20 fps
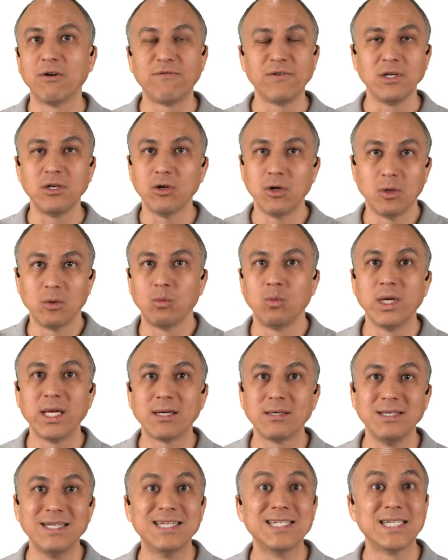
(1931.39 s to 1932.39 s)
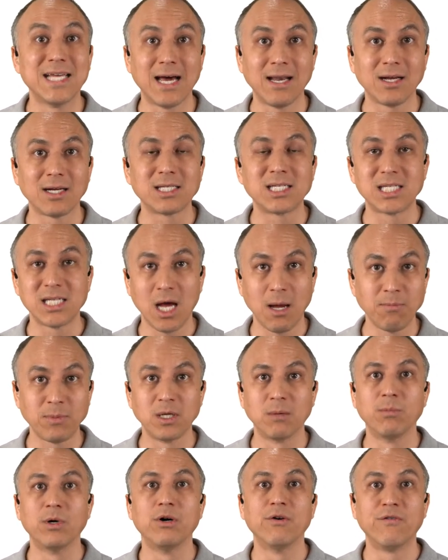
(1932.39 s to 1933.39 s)
So if you do it weekly, is that
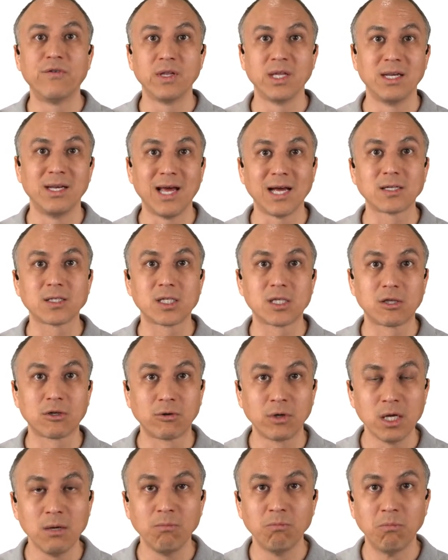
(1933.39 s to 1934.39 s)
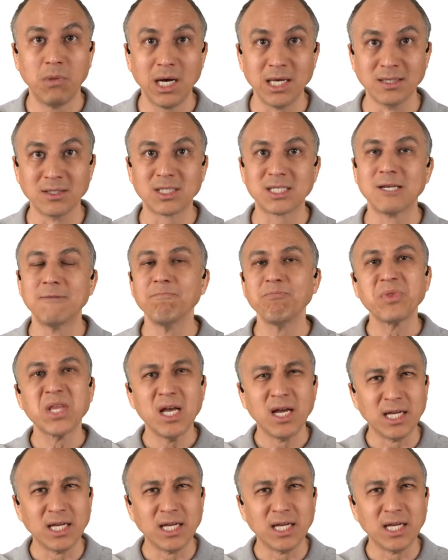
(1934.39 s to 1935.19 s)
acceptable for the next 3 months